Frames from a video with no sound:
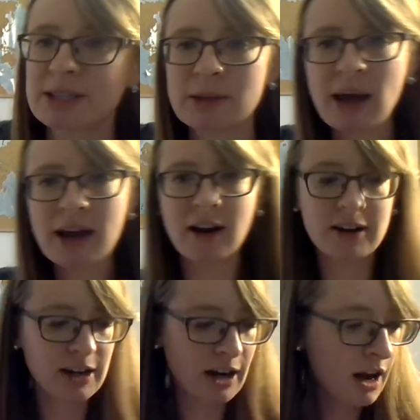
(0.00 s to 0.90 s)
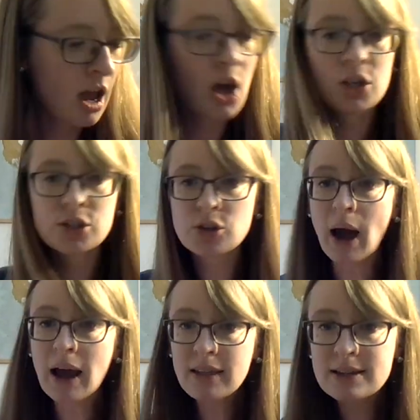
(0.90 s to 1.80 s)
in the background here. So
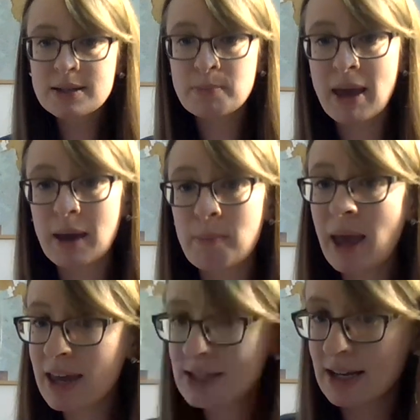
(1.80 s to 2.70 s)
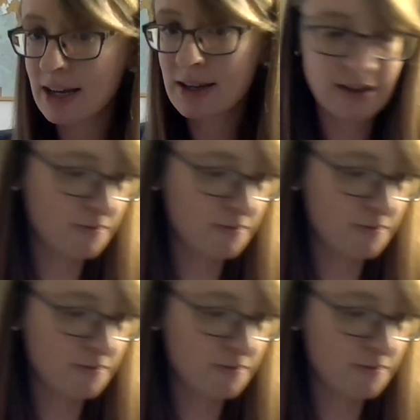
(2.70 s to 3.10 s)
I like to make paintings of